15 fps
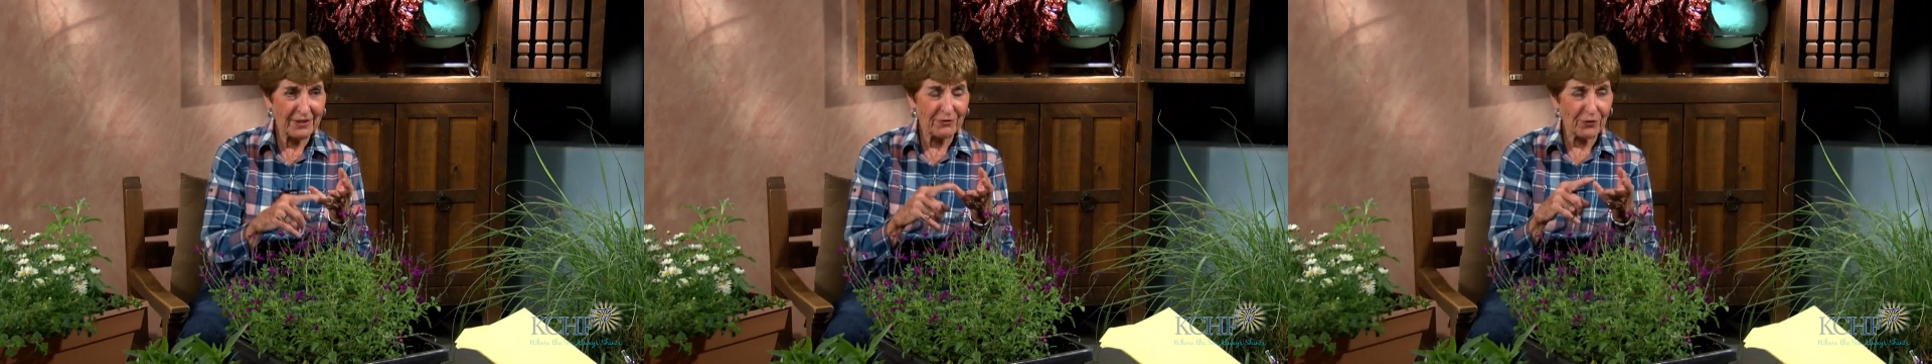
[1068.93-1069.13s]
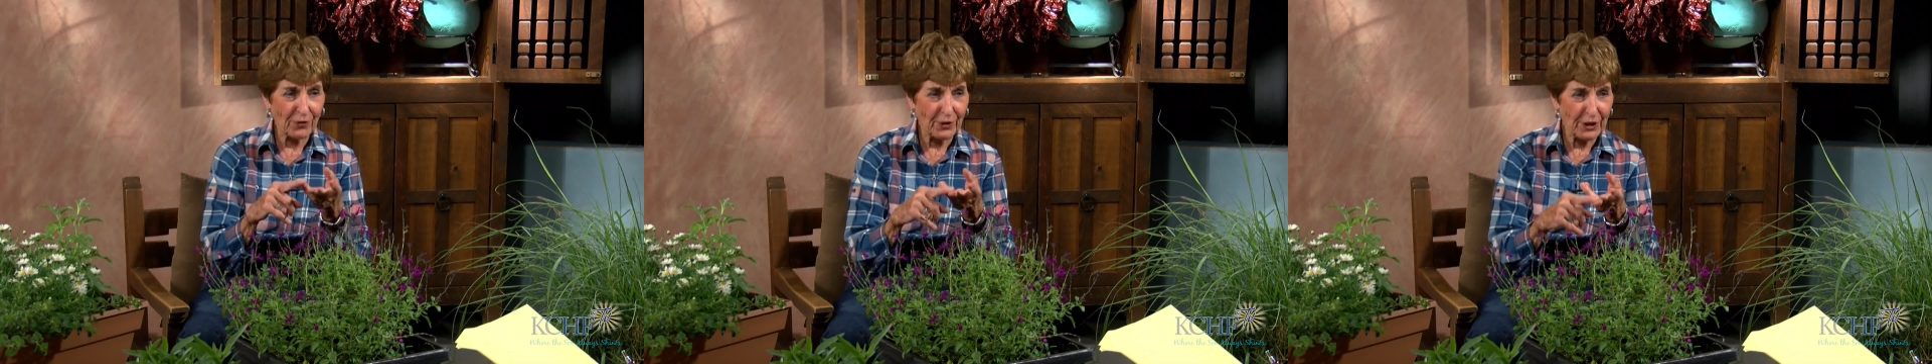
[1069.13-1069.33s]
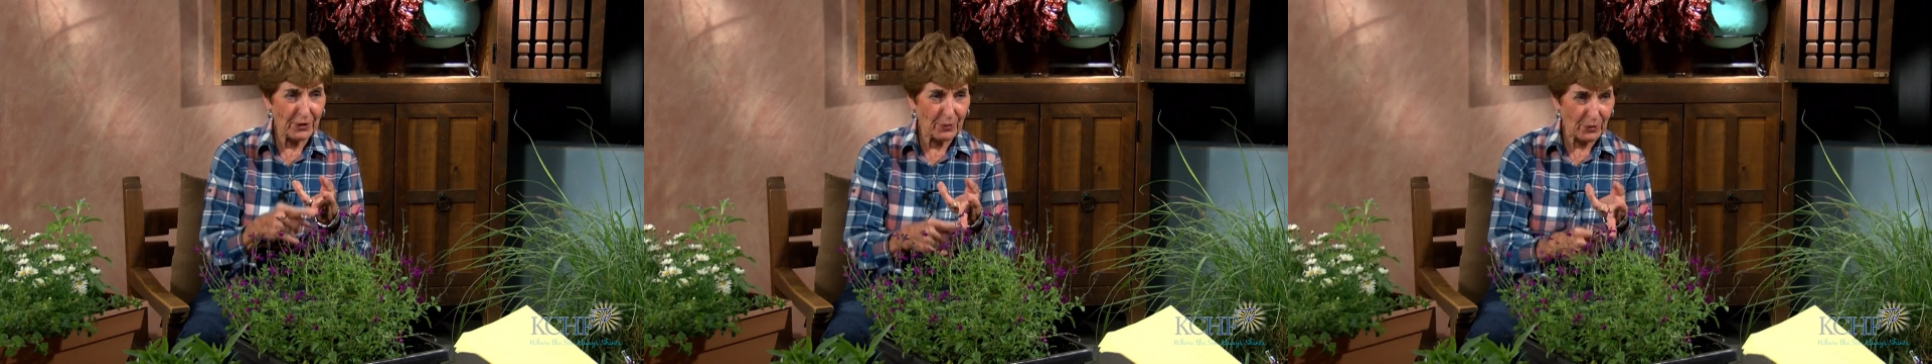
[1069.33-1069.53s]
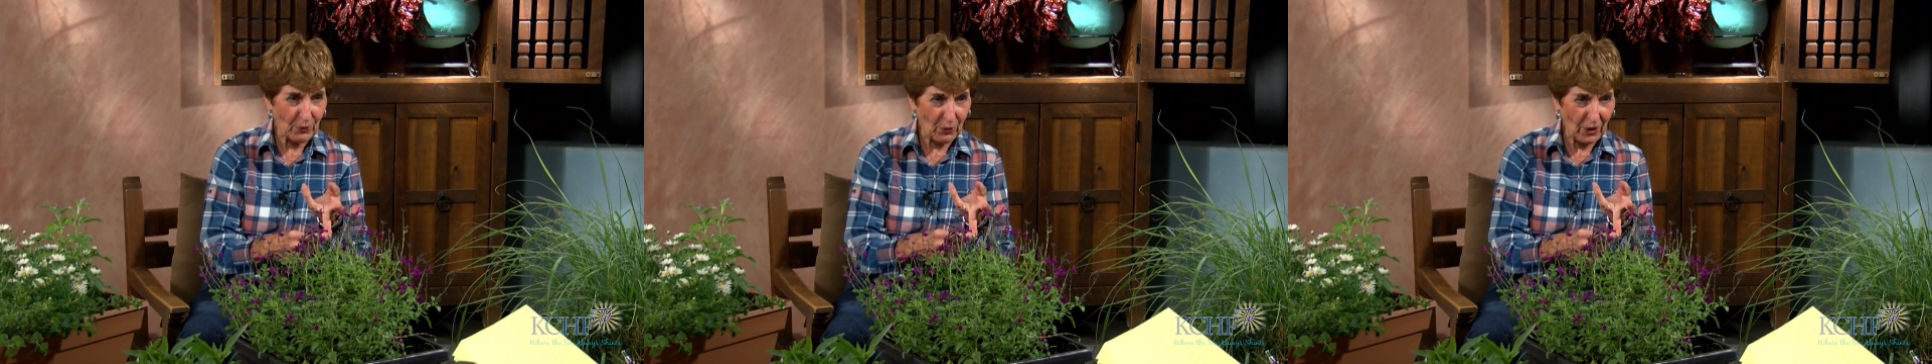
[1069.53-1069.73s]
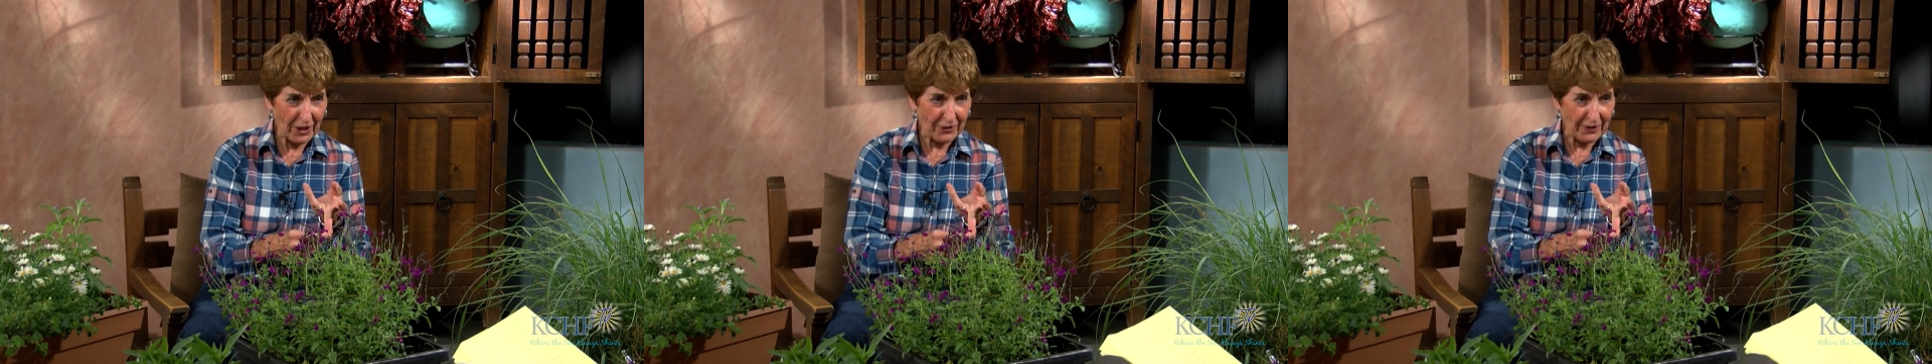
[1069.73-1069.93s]
infrequent
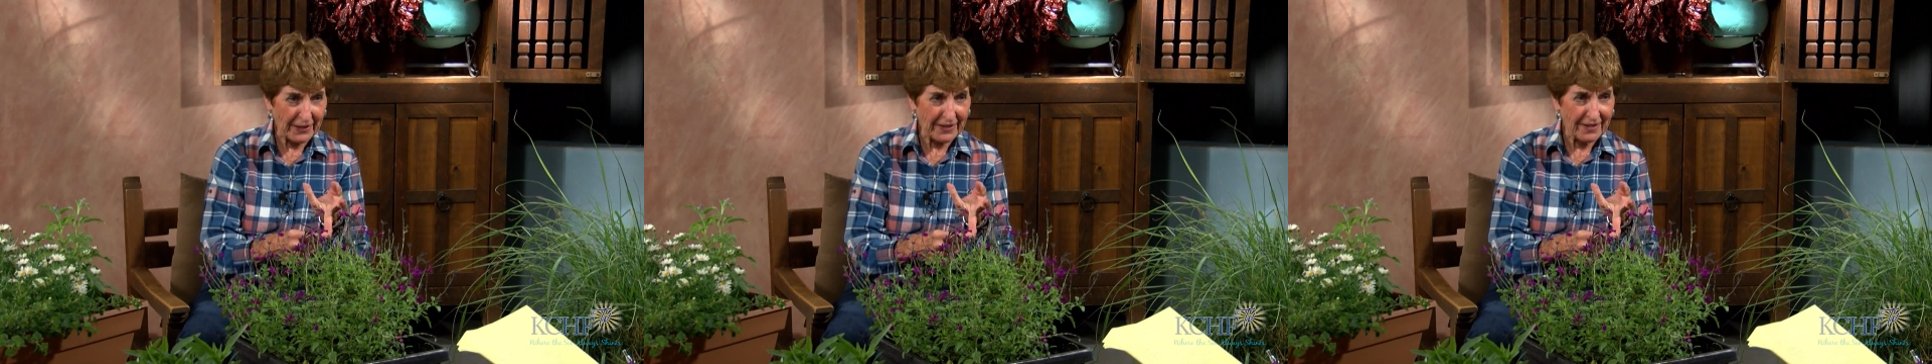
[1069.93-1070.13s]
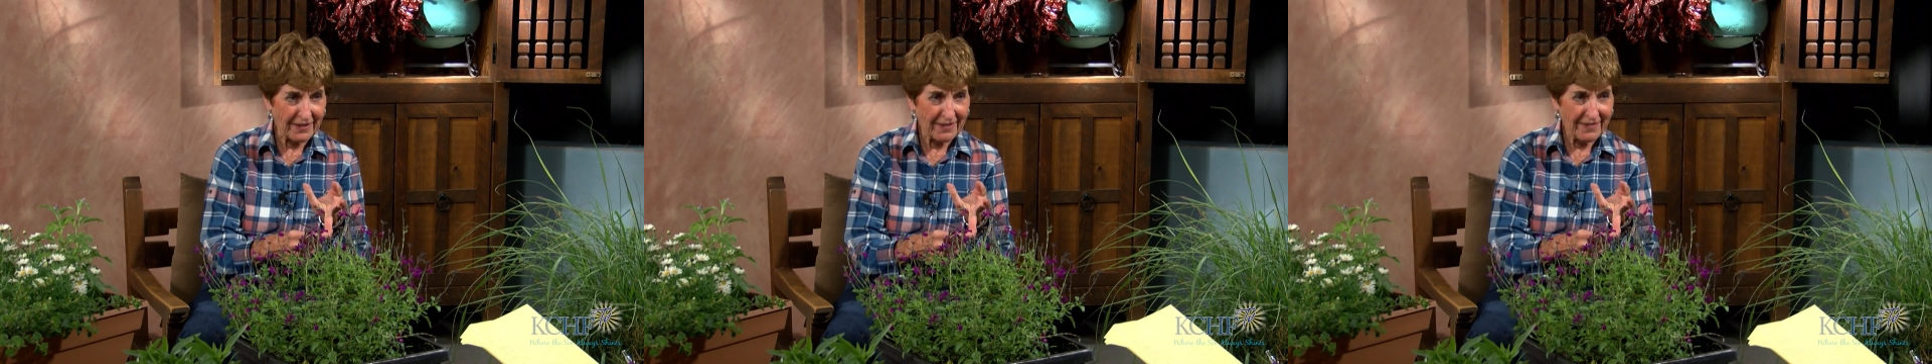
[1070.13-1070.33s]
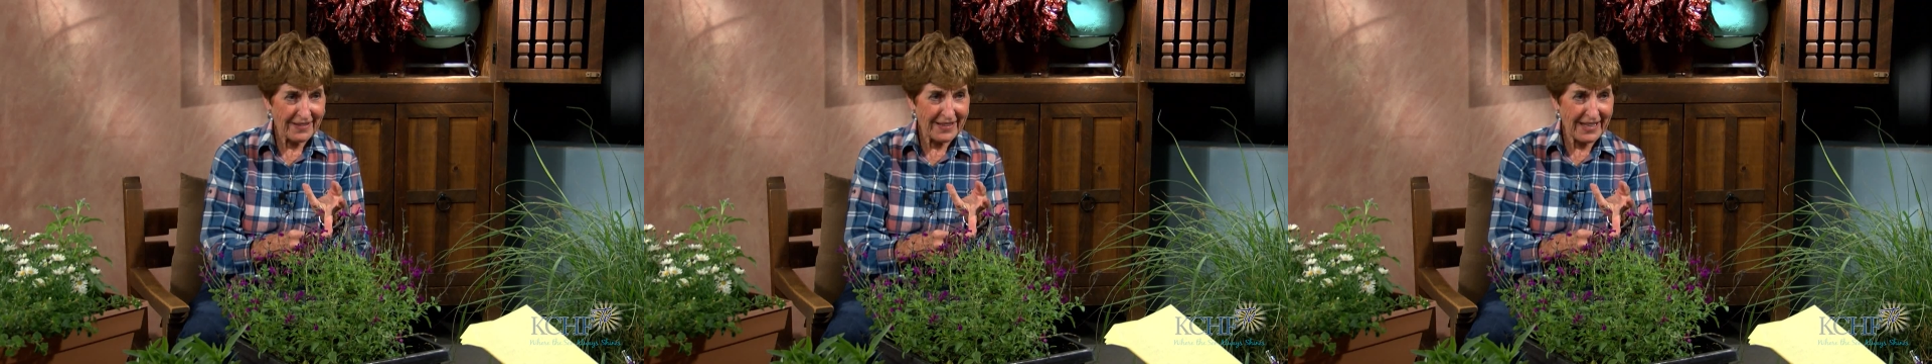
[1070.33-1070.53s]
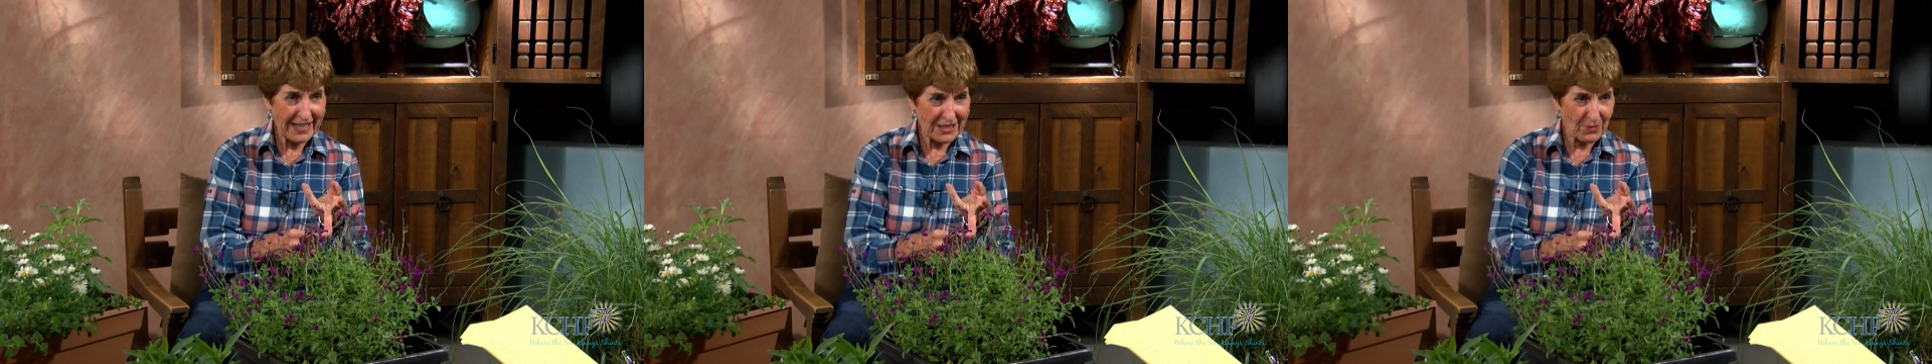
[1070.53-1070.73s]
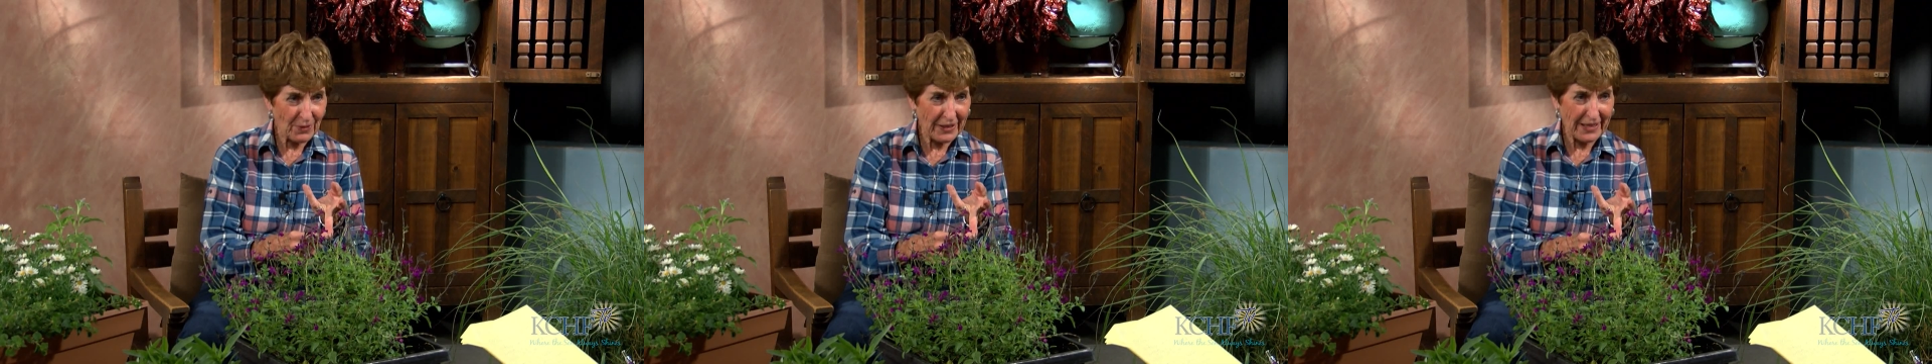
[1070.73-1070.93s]
watering.
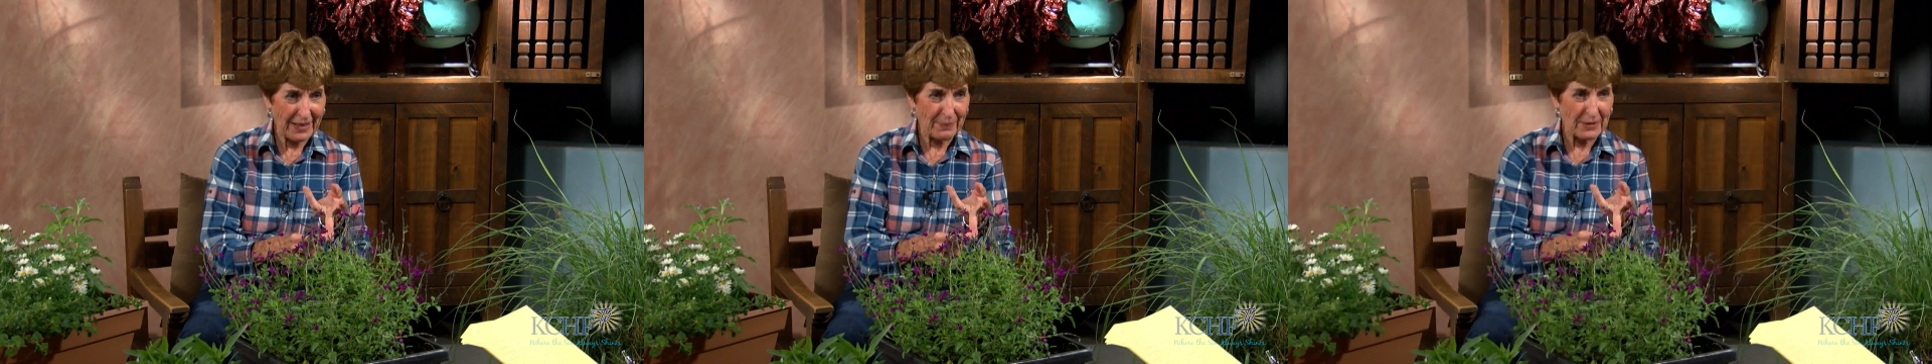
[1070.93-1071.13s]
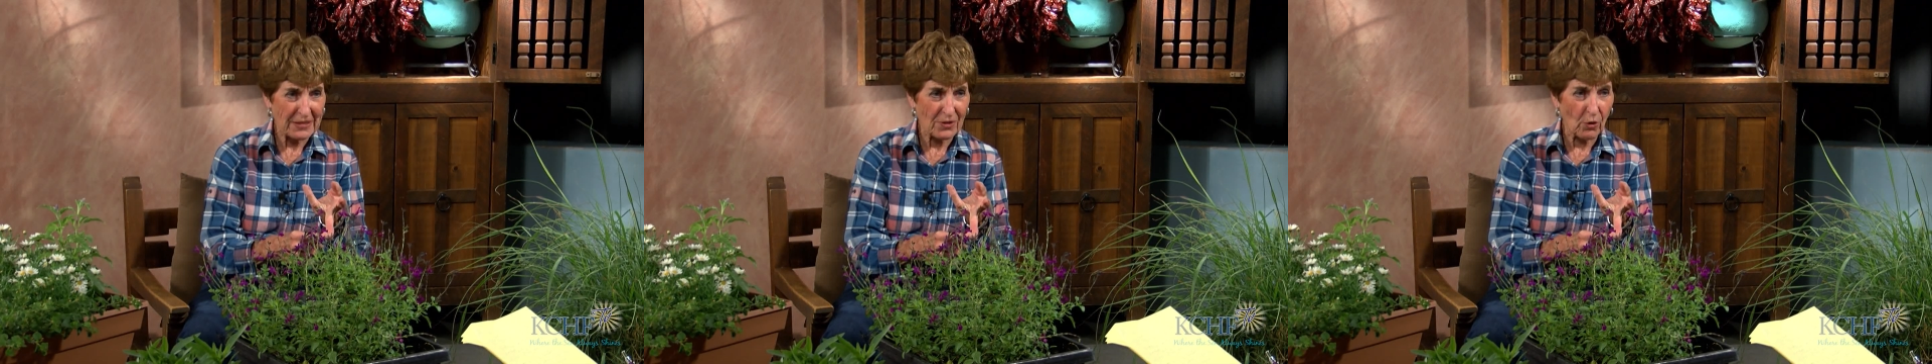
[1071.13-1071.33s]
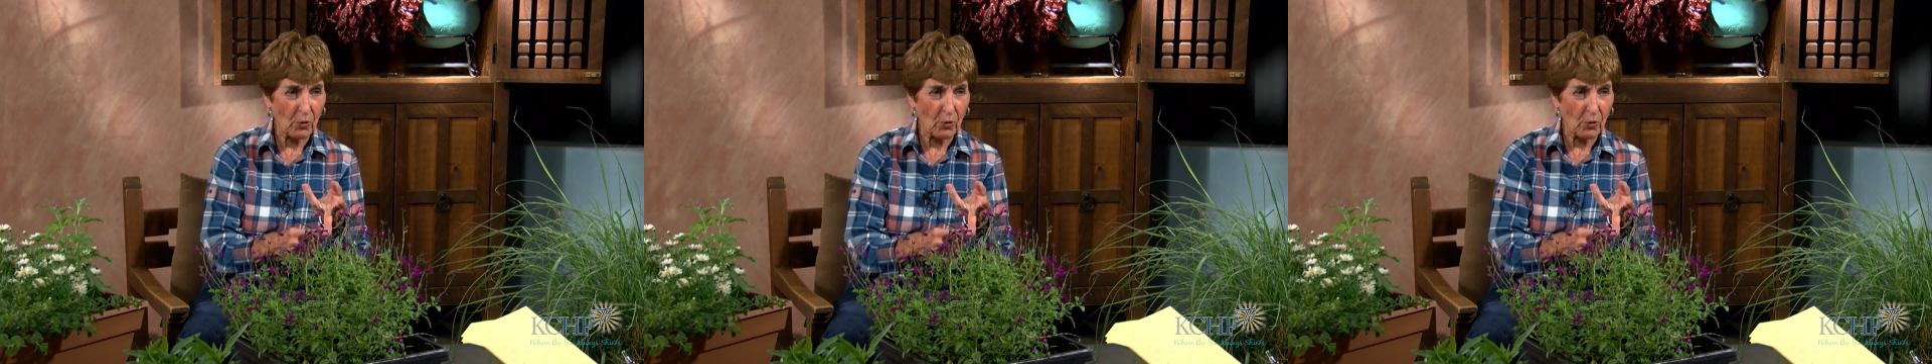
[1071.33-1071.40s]
That's what happens.